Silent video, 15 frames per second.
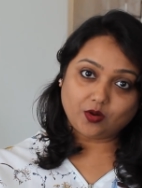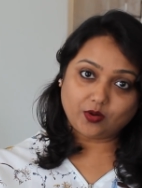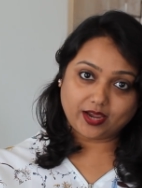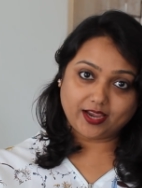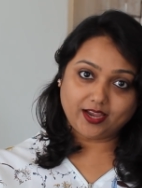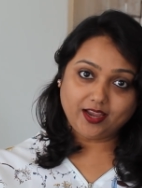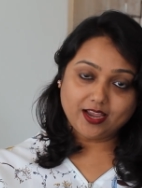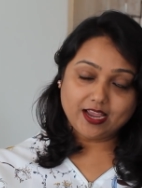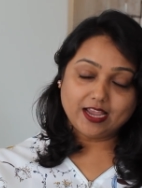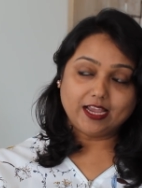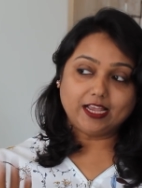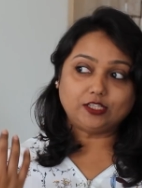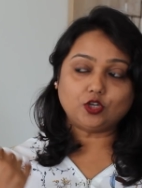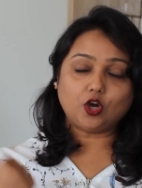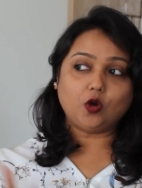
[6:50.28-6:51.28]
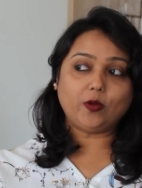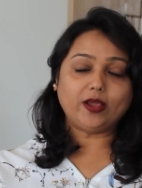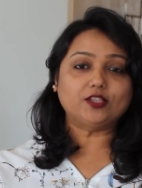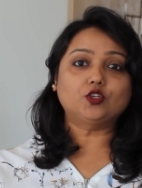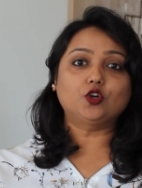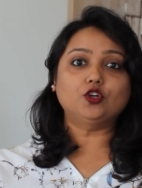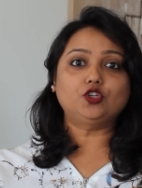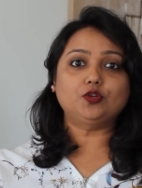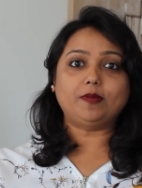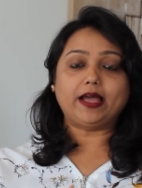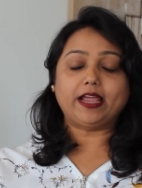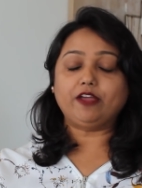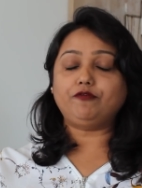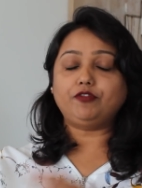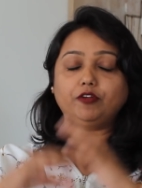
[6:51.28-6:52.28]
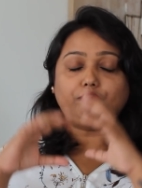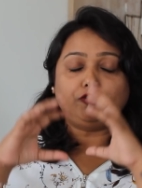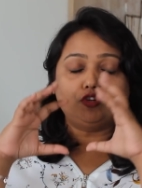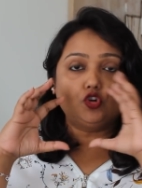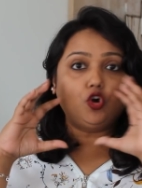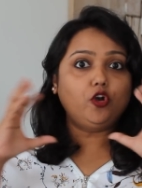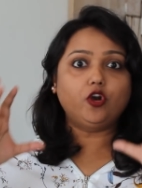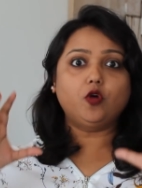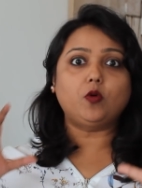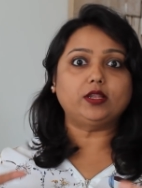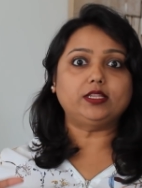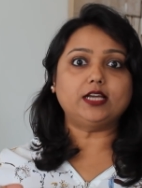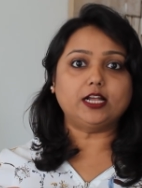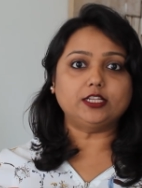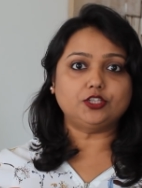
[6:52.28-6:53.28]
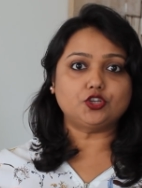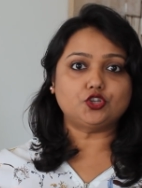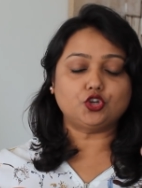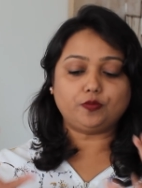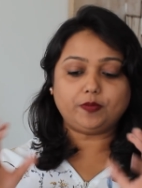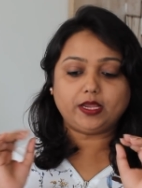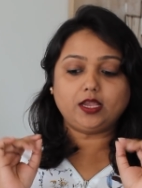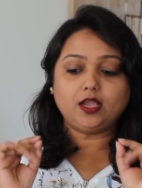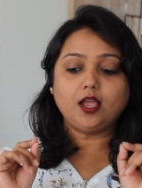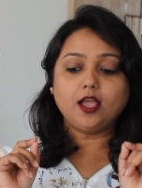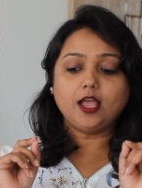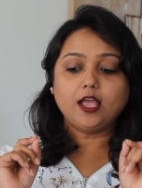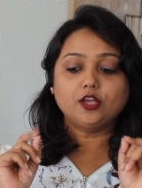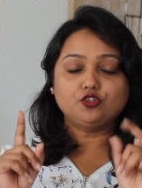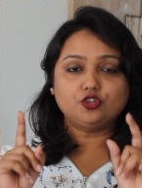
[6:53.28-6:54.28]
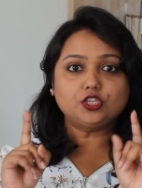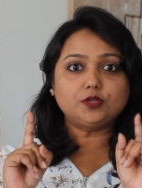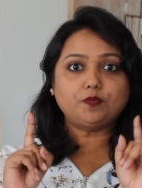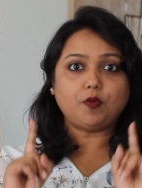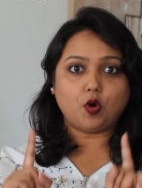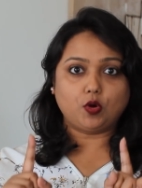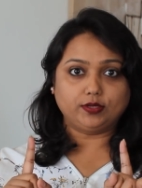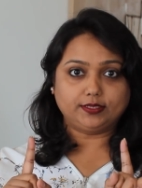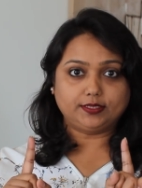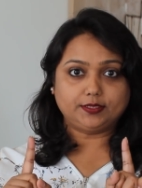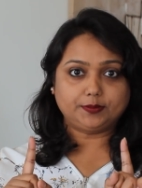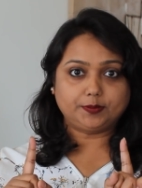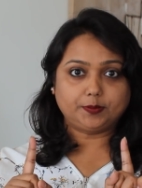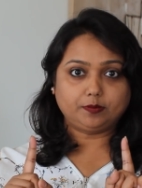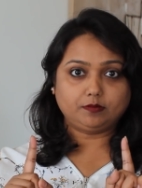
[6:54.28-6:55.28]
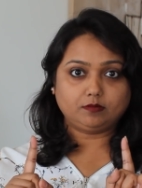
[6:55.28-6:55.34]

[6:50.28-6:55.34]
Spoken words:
Okay, it's always good to buy. If you don't know what the answer should be, just pause.